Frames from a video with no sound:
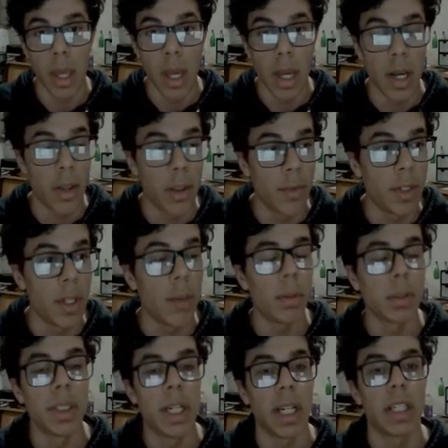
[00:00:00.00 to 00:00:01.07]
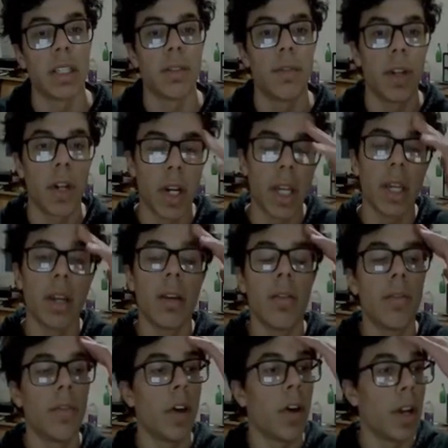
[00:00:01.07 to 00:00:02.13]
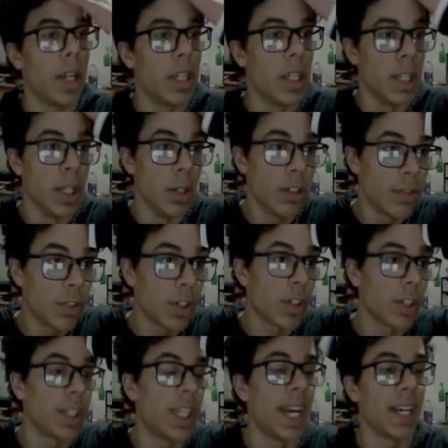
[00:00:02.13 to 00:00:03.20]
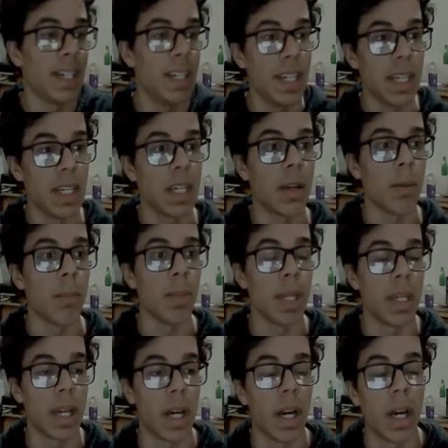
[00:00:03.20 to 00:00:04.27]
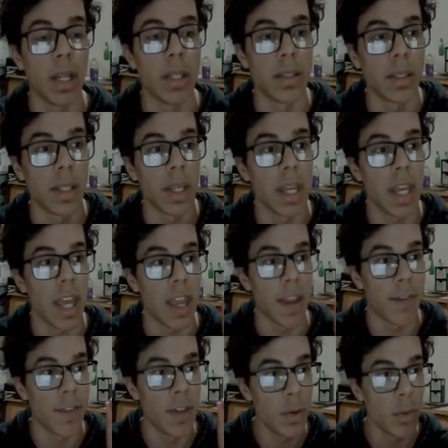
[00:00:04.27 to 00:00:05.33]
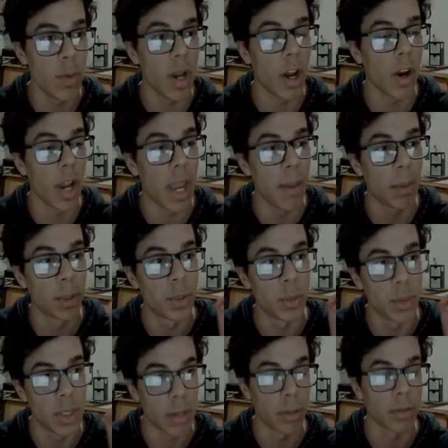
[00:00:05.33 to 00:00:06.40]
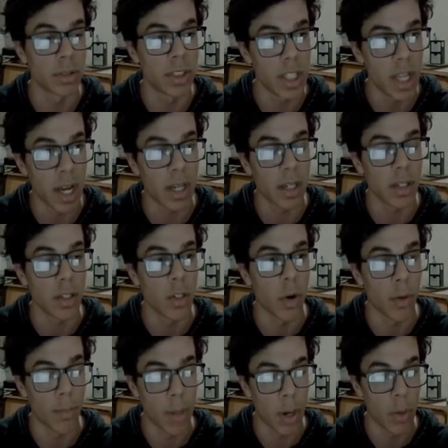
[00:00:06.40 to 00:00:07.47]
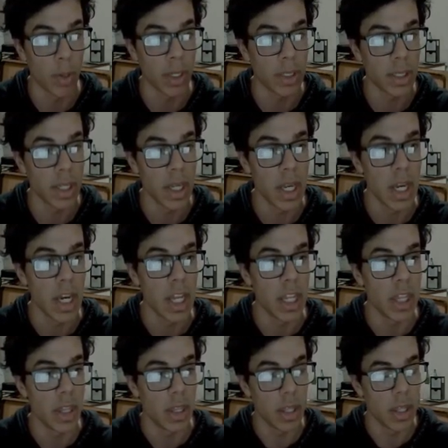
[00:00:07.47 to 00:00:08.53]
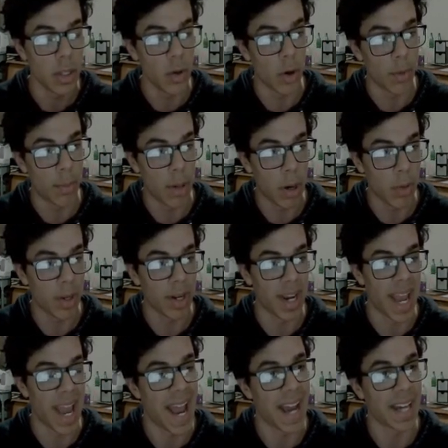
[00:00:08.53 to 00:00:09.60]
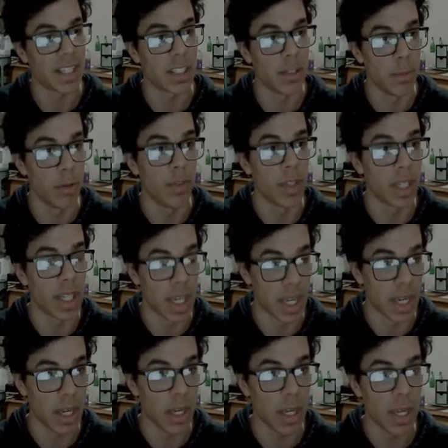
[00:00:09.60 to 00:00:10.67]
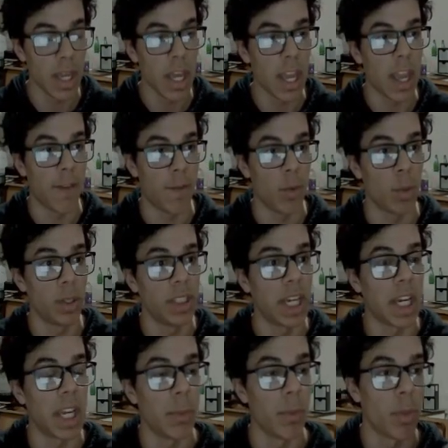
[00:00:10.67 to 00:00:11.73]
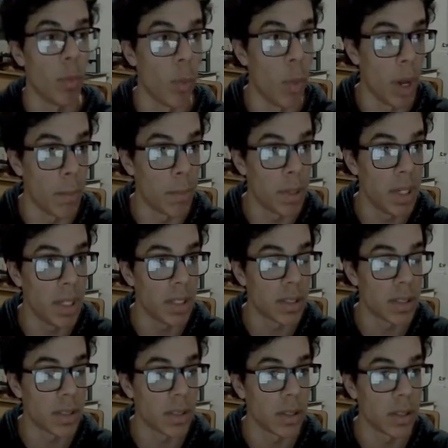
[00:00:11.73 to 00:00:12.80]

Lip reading: Now, the double check is a very, very useful technique because if you are able to double check your opponent has to move the king. If you were checking with one piece,